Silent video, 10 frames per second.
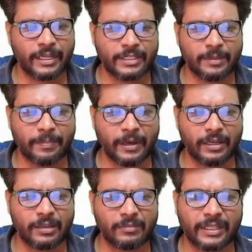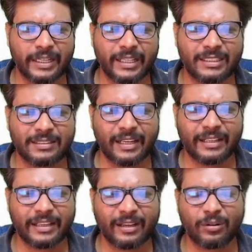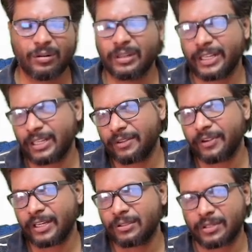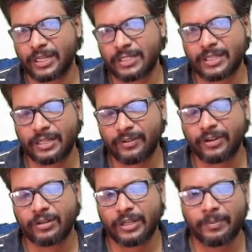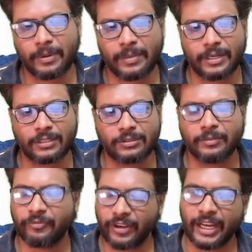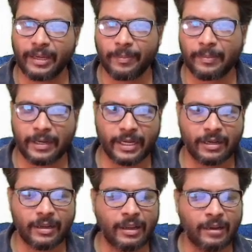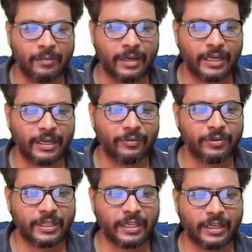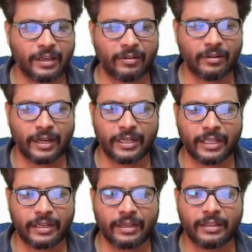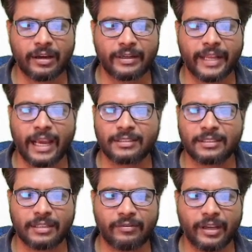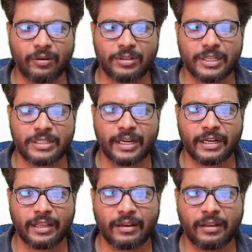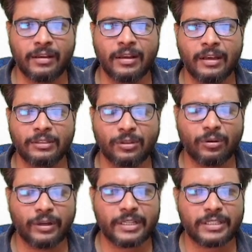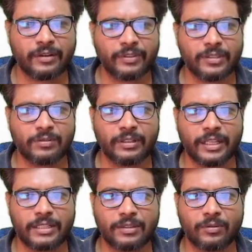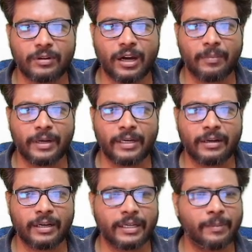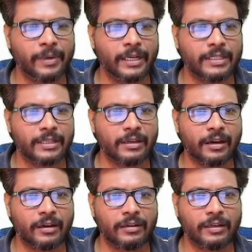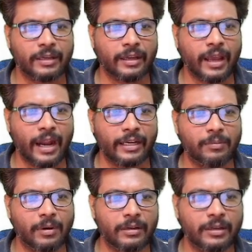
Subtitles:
engine Pug, but it is slightly a little difficult to understand, difficult to implement also. We can implement it, but if you see here entirely the tags and all we have to change entirely. So instead of this one, there is a one common template engine called Handlebar,